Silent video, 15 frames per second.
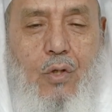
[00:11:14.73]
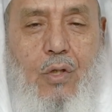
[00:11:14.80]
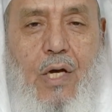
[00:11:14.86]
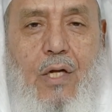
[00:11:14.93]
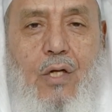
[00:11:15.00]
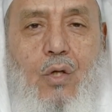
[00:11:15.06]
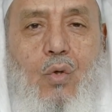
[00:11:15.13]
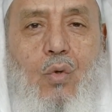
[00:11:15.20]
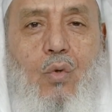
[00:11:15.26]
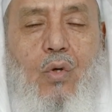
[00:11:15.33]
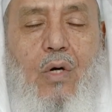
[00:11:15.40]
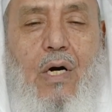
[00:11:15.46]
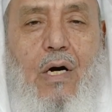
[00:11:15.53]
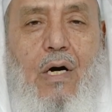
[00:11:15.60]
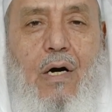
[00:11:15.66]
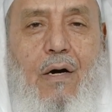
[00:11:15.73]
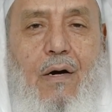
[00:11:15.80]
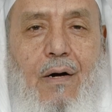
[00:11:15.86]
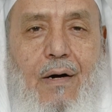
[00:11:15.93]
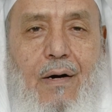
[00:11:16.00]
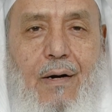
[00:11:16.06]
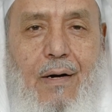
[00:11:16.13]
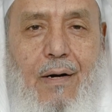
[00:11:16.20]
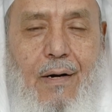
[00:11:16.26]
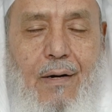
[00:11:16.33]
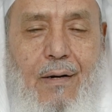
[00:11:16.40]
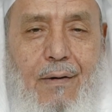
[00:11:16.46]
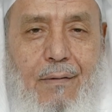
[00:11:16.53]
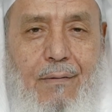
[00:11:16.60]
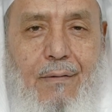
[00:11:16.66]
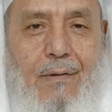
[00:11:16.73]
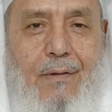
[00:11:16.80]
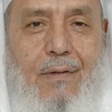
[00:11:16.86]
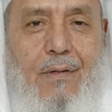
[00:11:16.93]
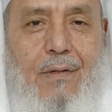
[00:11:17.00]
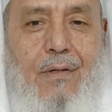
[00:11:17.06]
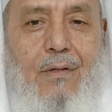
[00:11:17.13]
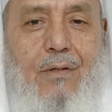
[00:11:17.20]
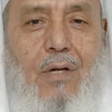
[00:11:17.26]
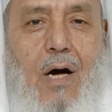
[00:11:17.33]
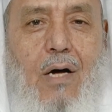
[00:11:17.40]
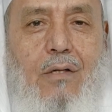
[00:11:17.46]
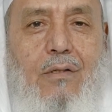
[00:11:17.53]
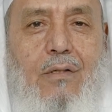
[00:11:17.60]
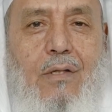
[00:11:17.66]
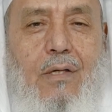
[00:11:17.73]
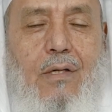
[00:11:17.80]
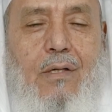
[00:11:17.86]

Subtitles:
can you not